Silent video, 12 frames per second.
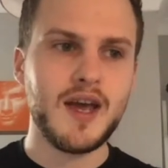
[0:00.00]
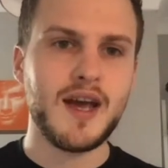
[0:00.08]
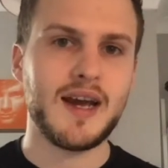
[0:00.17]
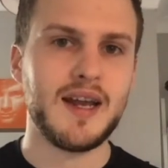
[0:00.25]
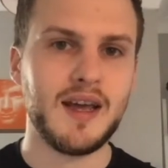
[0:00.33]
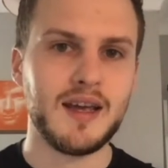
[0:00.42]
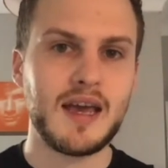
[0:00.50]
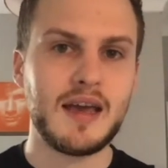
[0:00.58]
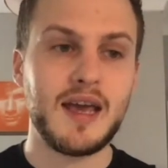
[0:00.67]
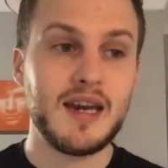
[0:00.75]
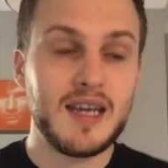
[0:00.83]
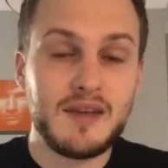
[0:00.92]
and it
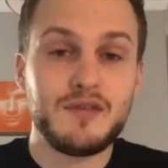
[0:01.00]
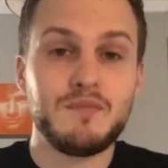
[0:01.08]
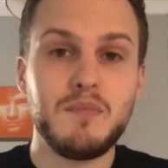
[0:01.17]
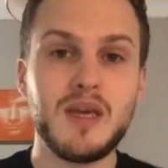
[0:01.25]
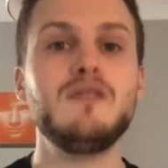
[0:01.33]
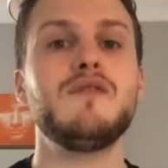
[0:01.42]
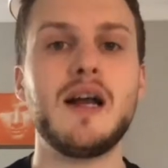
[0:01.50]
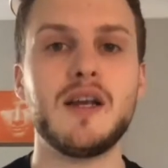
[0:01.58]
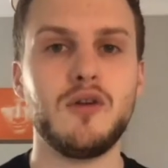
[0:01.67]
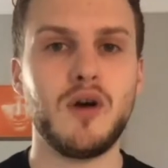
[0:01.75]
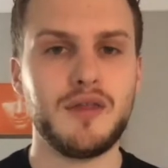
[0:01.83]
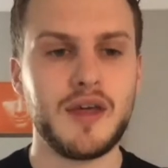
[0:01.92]
gives me
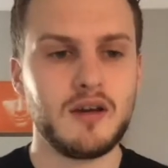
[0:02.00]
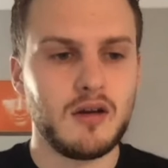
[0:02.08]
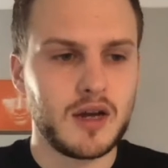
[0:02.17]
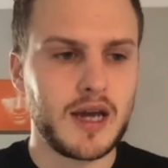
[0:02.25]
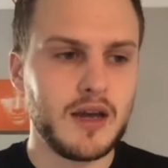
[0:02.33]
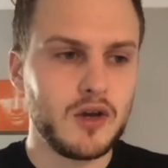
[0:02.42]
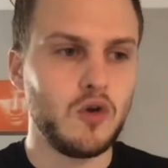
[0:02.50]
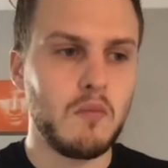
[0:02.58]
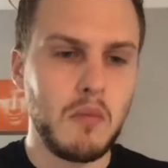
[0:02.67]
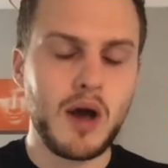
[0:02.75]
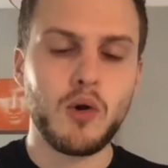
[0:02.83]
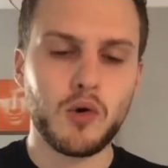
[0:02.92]
value, I think, okay, cool,
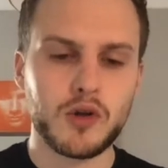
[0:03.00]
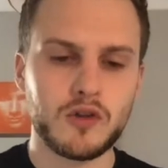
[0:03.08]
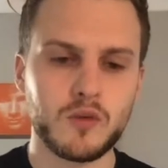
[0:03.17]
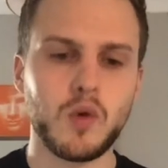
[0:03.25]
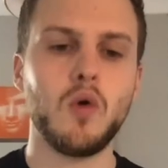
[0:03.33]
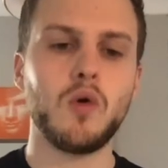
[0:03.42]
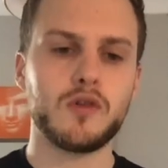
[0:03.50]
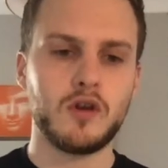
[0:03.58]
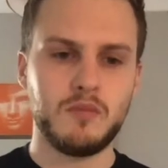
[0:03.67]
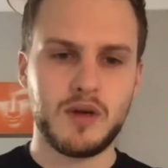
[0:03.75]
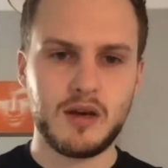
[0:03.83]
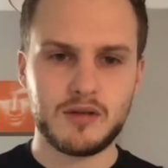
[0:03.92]
my audience will
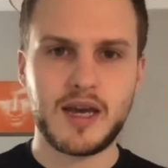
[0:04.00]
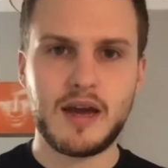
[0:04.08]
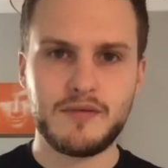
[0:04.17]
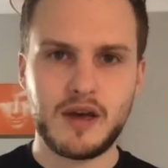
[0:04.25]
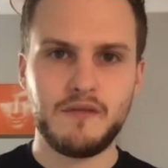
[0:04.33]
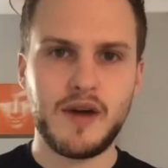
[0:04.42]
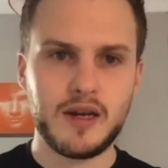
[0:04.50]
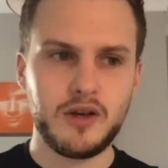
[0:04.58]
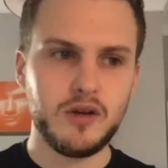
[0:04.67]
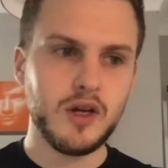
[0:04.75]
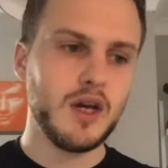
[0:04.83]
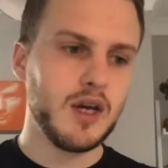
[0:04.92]
also be able to have that value.
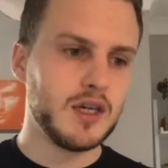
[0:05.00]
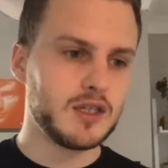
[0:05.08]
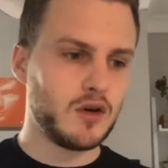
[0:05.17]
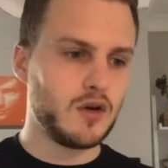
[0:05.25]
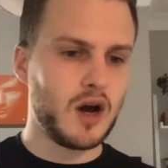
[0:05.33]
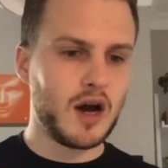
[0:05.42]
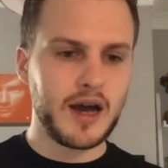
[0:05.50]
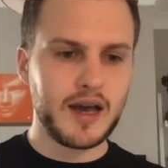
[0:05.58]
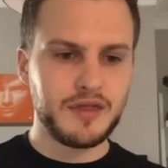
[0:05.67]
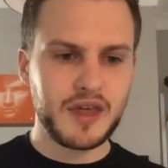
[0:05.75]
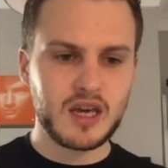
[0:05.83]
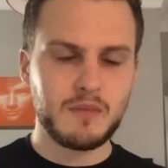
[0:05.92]
So
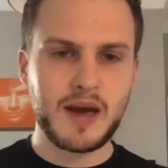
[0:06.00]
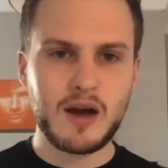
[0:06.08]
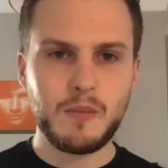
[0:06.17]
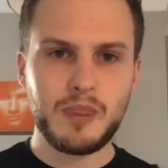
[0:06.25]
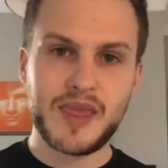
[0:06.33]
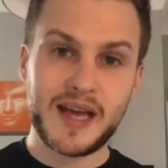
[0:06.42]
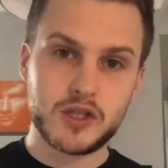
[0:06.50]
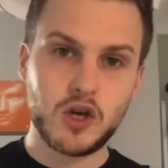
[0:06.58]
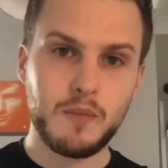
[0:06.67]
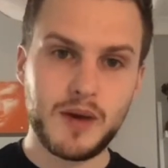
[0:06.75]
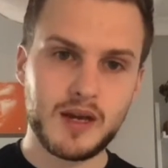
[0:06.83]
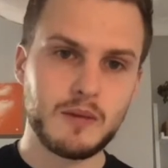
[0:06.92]
I think about that
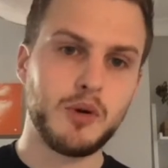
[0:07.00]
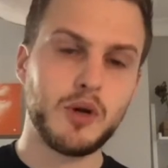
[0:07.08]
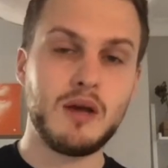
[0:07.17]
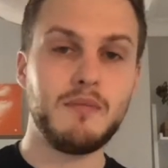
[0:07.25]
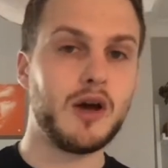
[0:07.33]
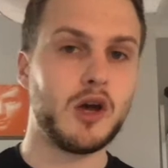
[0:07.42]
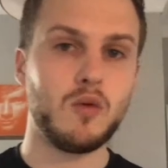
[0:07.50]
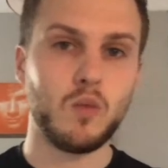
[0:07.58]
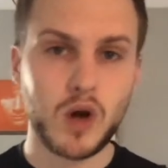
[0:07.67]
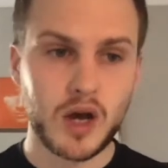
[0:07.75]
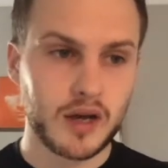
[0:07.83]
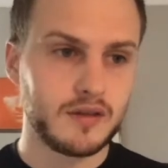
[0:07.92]
topic, put it in my own
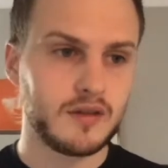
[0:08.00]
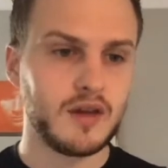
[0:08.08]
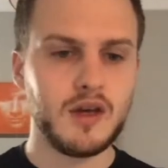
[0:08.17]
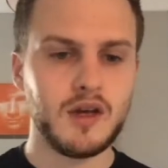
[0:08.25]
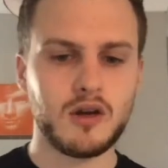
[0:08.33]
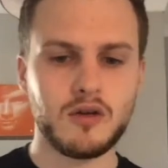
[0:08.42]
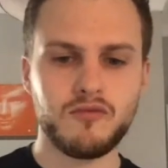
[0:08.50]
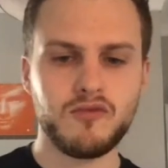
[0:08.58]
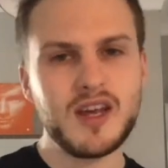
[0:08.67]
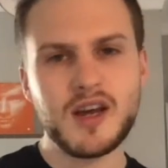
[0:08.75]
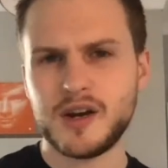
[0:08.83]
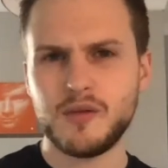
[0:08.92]
words, you know,
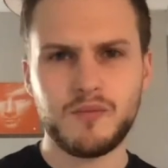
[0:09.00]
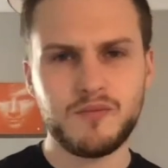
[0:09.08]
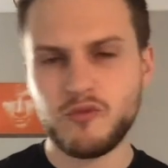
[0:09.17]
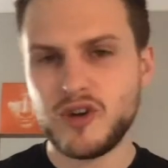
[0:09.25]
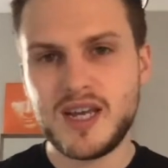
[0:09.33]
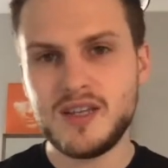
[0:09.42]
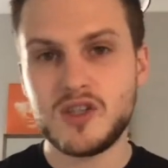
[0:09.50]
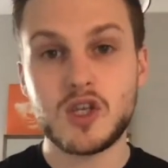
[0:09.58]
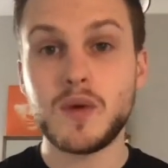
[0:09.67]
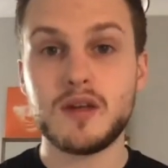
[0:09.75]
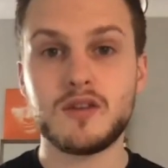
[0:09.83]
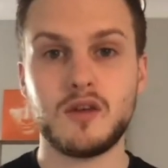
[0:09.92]

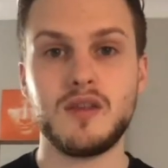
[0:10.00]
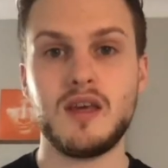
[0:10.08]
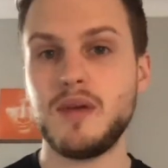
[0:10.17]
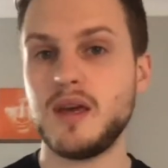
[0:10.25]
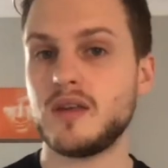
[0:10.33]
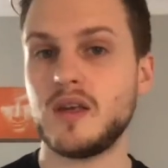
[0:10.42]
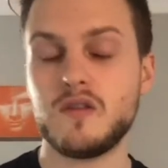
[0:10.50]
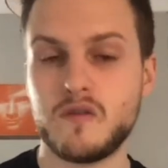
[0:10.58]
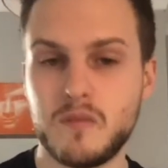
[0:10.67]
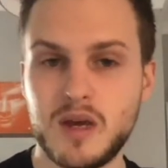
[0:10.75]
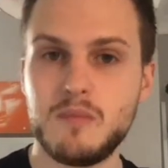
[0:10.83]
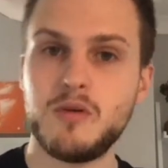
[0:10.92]
redo it so that it makes sense
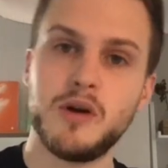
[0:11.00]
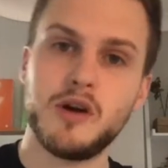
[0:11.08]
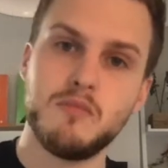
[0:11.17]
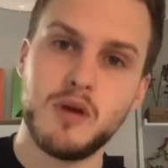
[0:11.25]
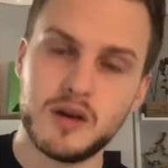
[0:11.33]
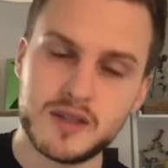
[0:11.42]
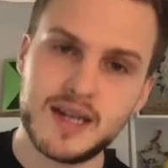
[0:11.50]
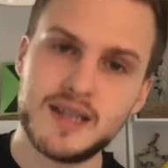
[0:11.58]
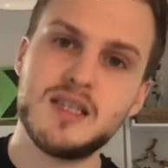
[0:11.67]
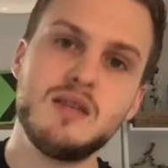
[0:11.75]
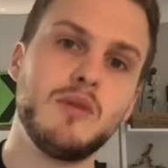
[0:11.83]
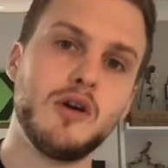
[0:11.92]
for me, put my own
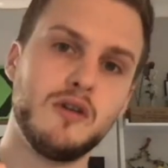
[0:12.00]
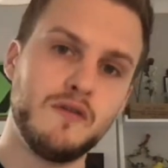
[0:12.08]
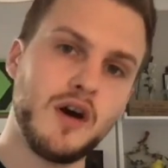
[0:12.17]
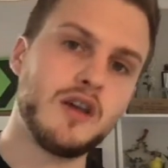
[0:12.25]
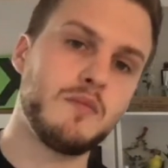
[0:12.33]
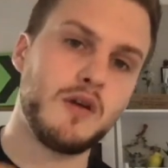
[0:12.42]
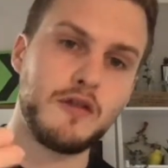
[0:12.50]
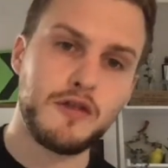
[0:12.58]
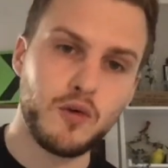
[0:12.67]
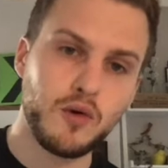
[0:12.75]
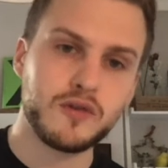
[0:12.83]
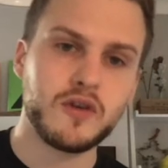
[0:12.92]
personality, my own advice, my own
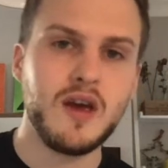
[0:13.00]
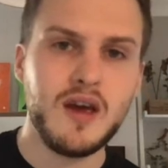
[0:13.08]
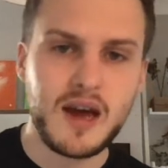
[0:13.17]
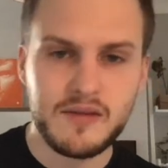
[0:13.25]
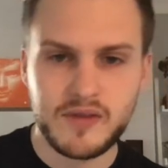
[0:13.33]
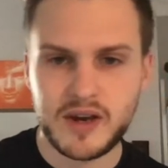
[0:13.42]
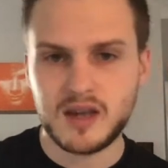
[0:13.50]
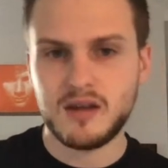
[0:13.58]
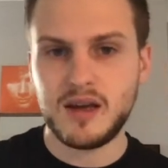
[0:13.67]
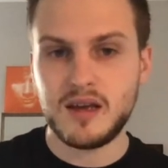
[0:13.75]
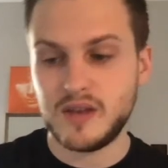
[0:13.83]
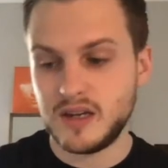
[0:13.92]
thoughts, and then
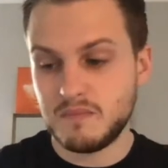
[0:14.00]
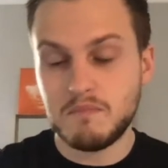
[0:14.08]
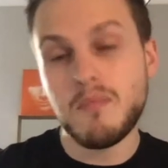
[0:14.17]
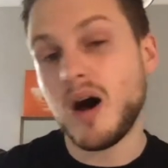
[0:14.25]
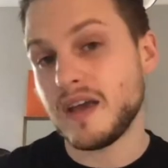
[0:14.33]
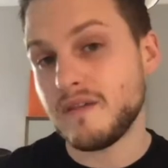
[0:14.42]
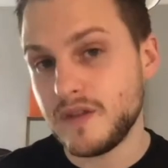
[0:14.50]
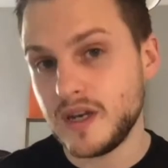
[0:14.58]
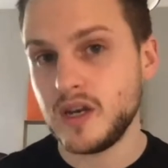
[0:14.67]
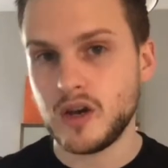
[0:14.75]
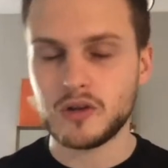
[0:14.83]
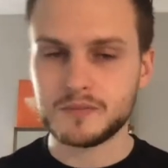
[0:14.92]
it's my video.